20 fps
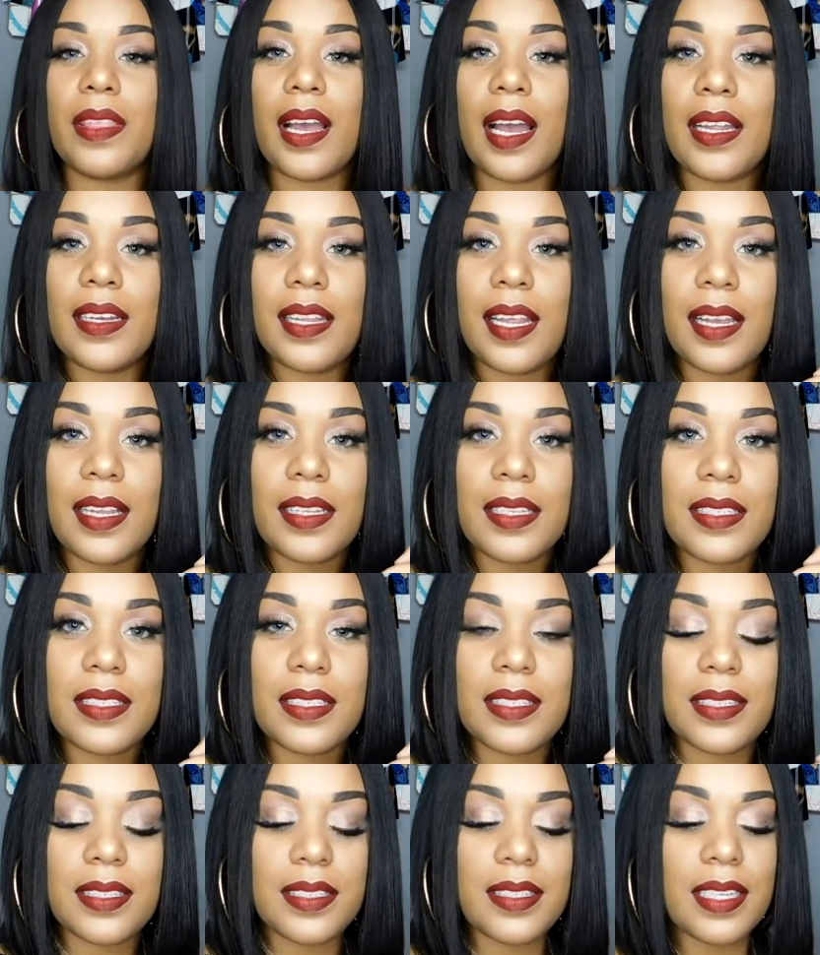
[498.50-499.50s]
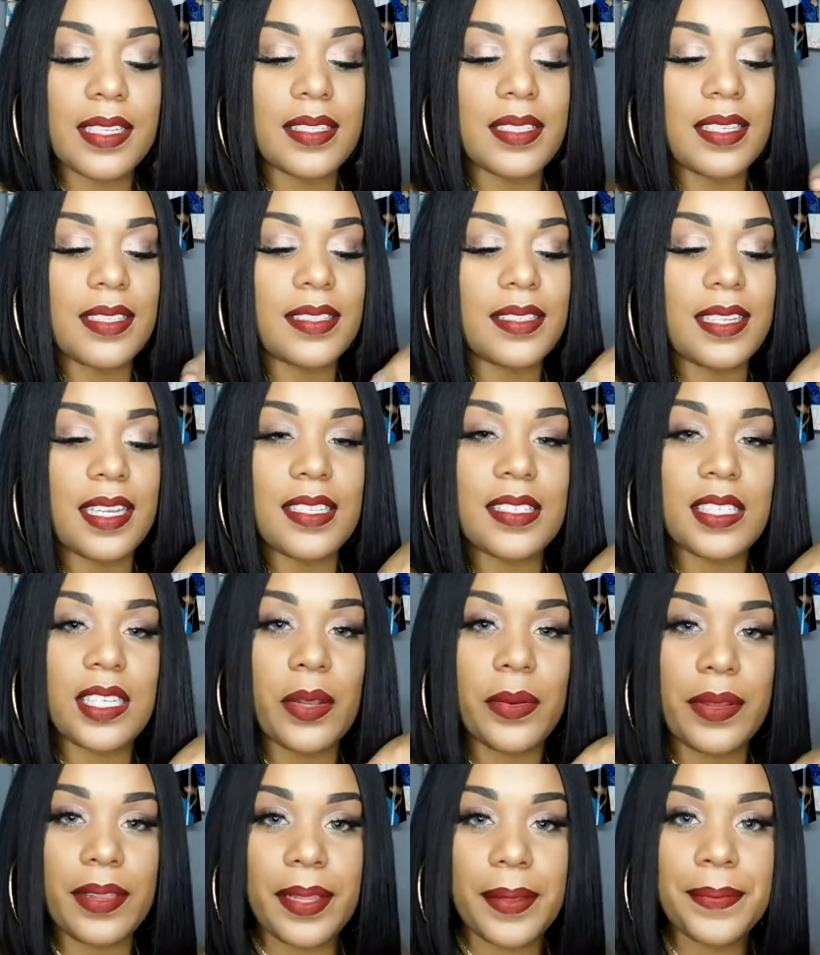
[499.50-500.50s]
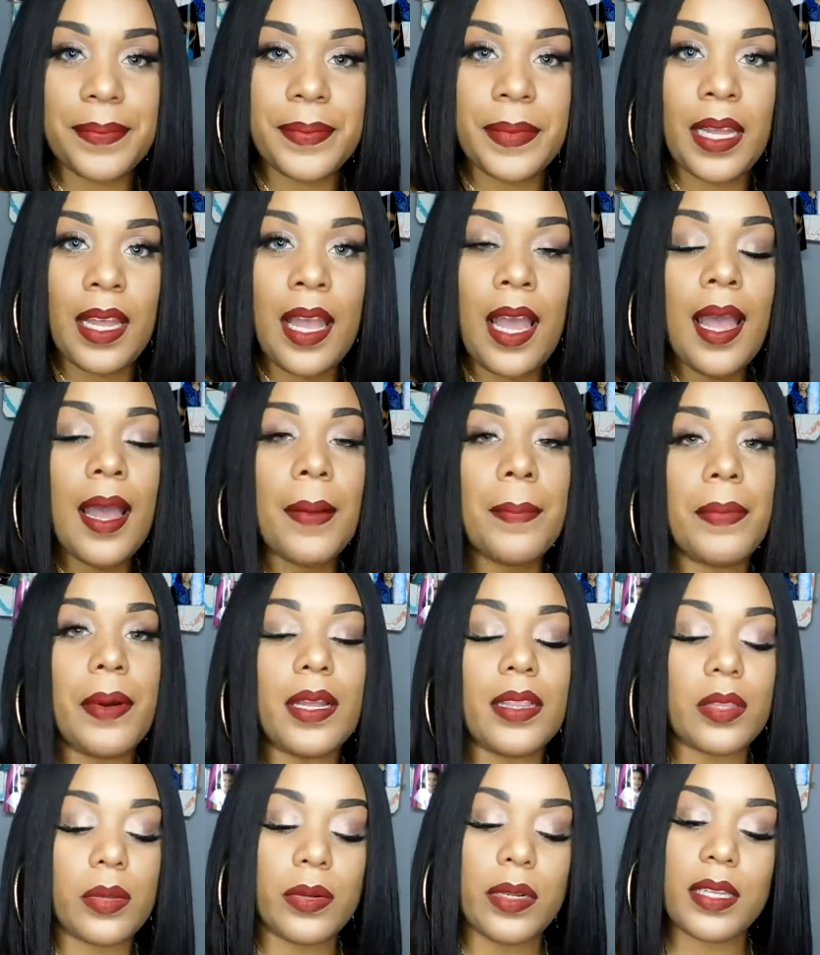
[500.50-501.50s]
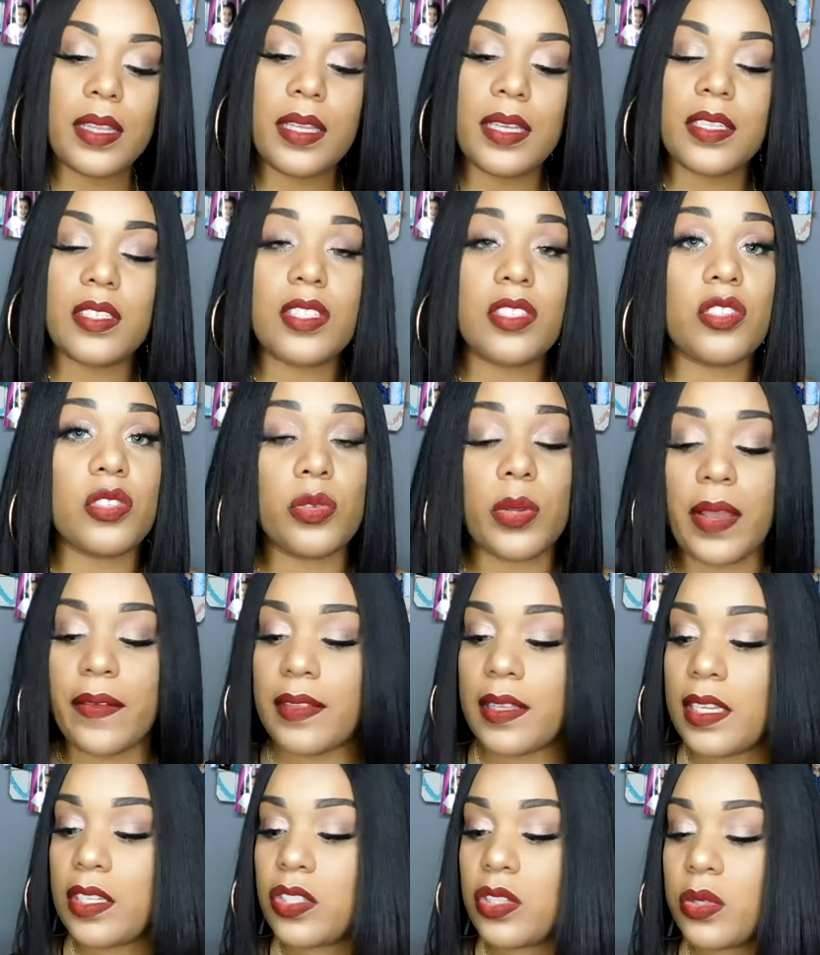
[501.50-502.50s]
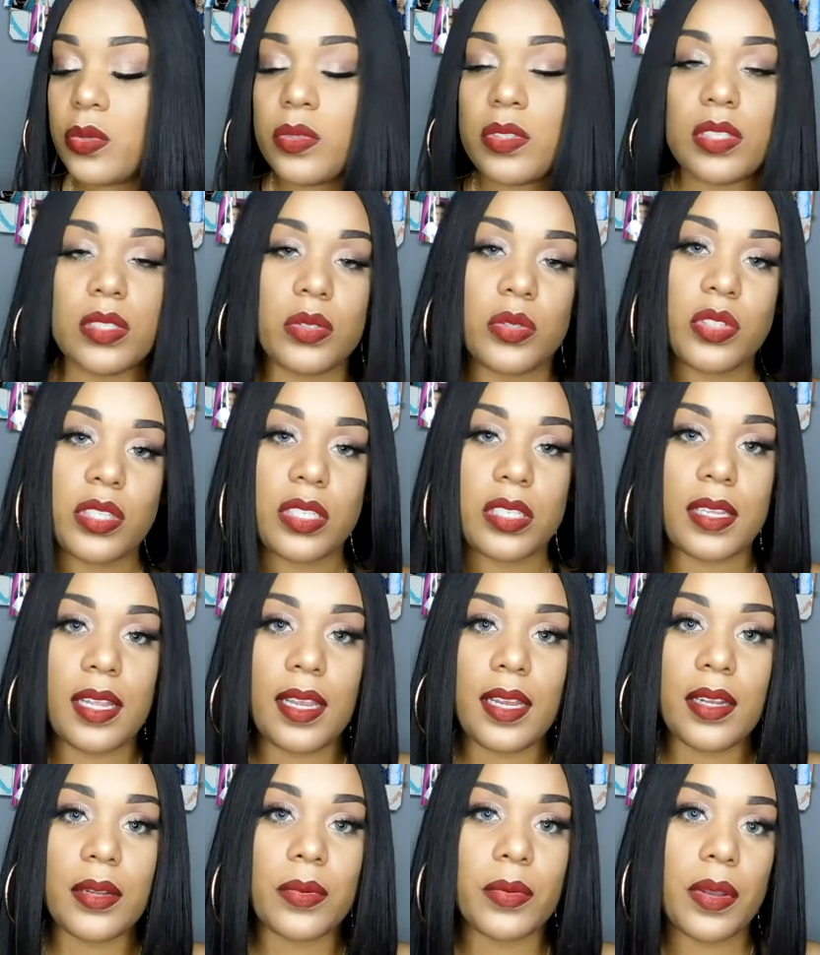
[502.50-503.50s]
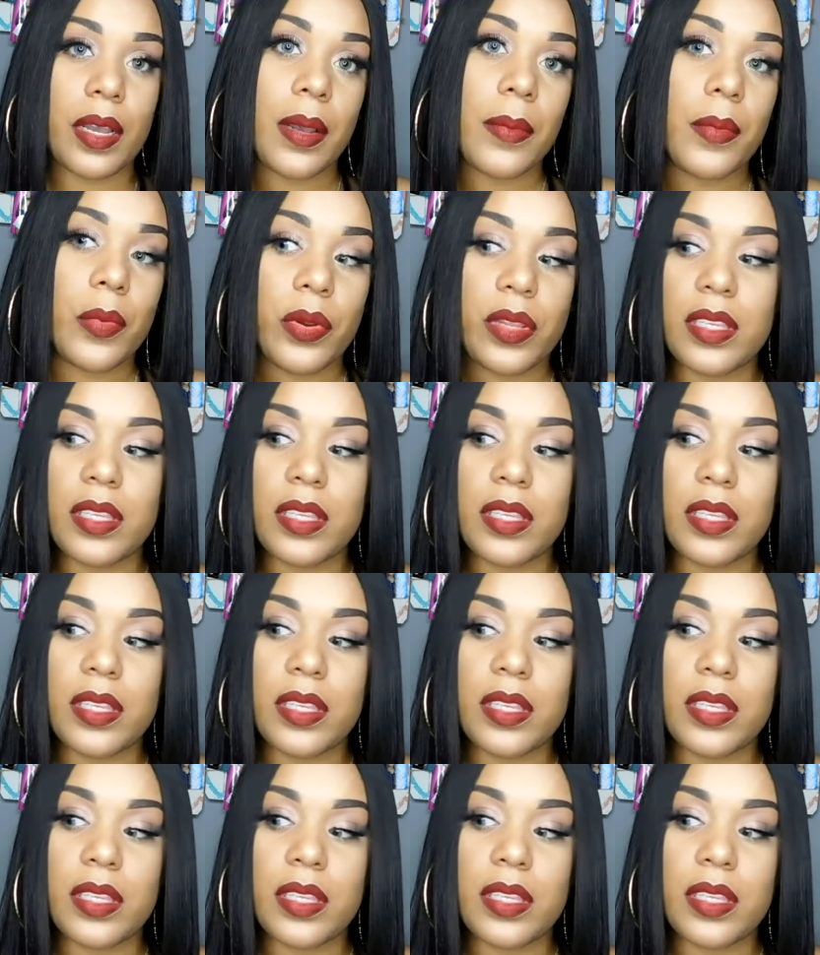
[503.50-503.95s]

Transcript: contact lenses that says Desio on them, but the only thing is that you have to get your own solution. They don't come